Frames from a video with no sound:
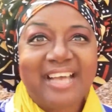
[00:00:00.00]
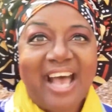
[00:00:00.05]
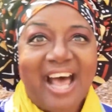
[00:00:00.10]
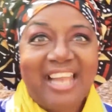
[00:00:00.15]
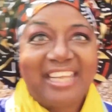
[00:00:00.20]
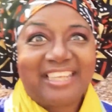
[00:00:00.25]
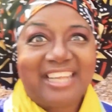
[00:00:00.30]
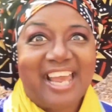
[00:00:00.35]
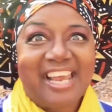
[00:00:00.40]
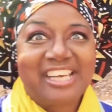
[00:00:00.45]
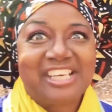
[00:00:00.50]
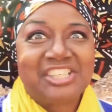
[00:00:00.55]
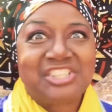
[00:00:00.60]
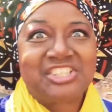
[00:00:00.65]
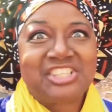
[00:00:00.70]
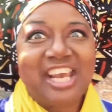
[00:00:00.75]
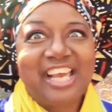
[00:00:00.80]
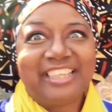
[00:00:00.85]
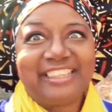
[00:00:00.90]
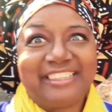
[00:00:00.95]
like
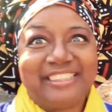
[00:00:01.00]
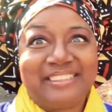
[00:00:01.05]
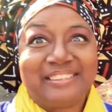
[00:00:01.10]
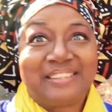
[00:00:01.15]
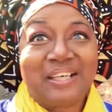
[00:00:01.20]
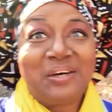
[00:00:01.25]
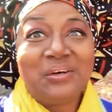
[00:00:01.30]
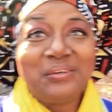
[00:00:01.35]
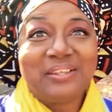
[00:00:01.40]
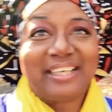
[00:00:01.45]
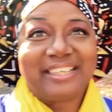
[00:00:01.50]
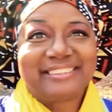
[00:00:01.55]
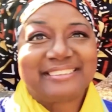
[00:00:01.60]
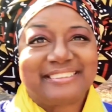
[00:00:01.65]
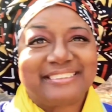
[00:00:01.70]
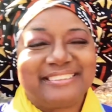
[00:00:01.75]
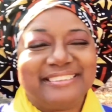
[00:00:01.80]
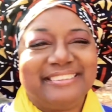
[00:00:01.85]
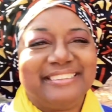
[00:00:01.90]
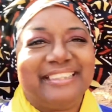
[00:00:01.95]
jelly
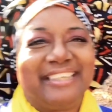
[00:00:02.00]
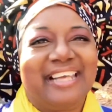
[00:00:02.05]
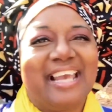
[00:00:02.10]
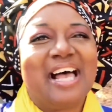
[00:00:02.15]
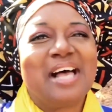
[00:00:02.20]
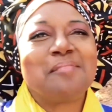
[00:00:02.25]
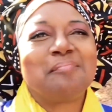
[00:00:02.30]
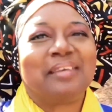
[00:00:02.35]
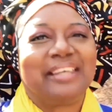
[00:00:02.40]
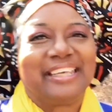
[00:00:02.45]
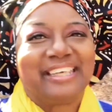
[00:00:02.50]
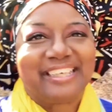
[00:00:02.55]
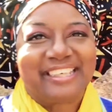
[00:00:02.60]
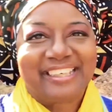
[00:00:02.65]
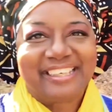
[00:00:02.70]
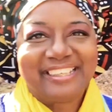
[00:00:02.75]
donuts, yummy,